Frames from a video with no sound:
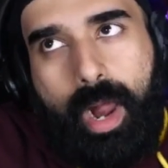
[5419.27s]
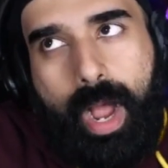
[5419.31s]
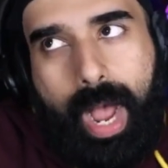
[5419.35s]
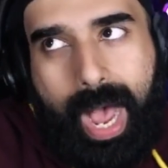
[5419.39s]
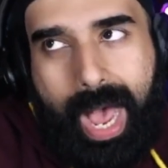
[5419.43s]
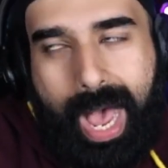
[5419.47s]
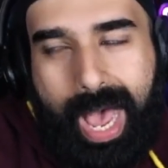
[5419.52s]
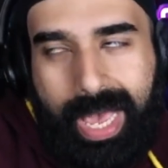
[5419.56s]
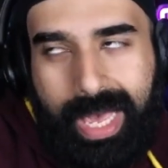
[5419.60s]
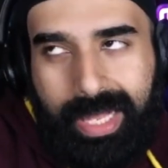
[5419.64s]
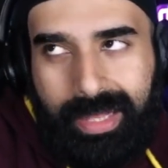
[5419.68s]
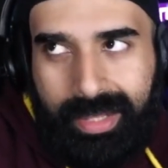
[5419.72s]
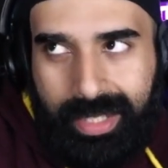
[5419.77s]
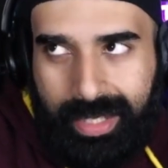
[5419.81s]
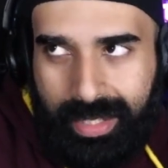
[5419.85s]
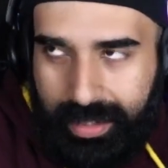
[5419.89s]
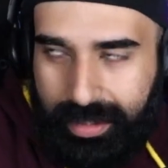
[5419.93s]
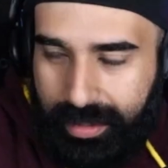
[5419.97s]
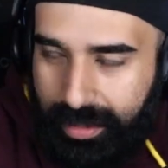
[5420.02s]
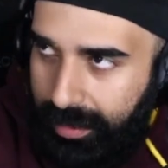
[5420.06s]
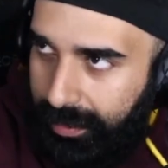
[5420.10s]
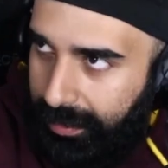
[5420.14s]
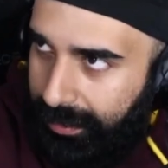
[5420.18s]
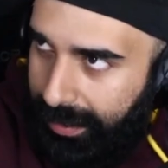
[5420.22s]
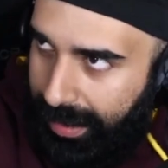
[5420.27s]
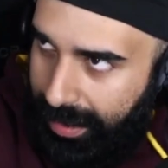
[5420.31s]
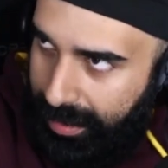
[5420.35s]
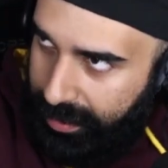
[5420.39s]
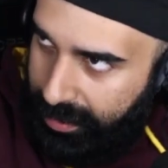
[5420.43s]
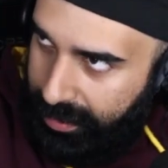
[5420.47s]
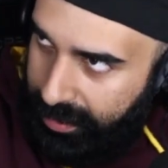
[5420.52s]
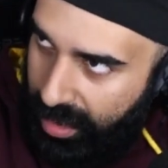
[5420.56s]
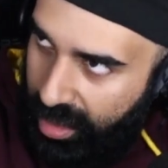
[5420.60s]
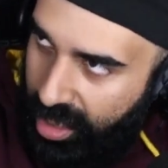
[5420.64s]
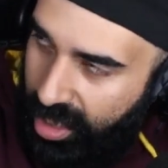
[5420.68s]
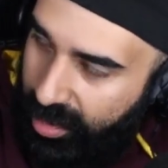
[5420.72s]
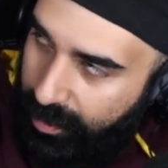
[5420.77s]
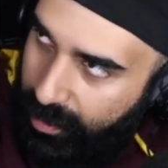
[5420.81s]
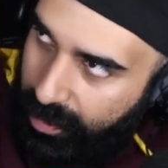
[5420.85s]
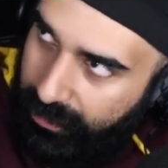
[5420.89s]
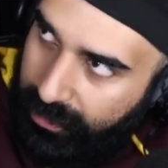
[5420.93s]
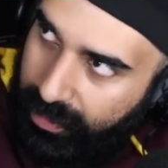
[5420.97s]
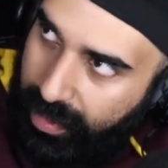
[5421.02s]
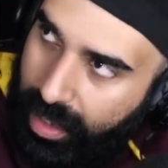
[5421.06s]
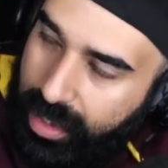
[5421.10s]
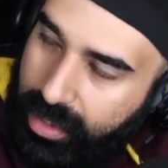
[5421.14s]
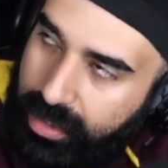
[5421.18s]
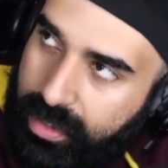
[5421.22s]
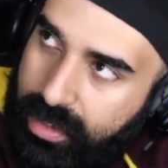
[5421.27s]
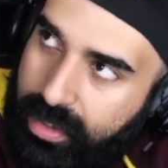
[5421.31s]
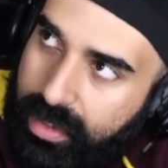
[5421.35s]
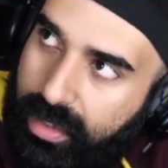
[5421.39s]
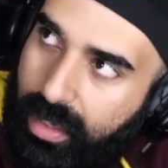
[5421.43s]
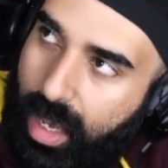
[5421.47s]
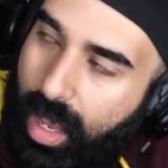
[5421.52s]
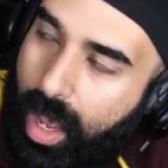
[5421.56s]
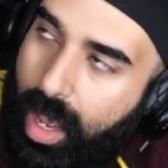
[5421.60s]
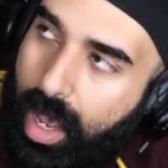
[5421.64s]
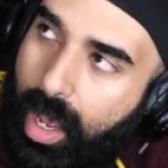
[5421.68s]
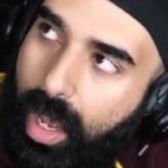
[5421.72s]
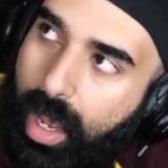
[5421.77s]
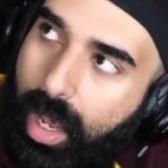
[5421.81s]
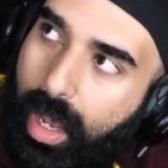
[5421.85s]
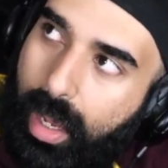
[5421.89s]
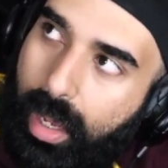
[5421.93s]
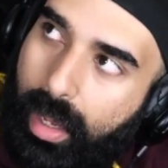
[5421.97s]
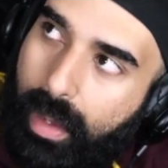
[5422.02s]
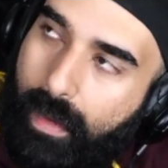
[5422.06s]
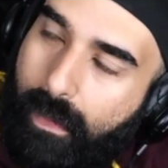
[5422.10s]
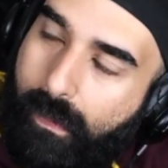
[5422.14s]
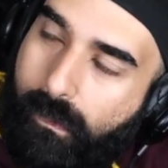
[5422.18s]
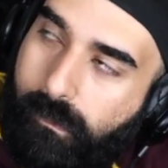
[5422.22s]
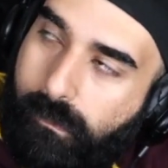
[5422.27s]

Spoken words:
I think the last scary movie I saw...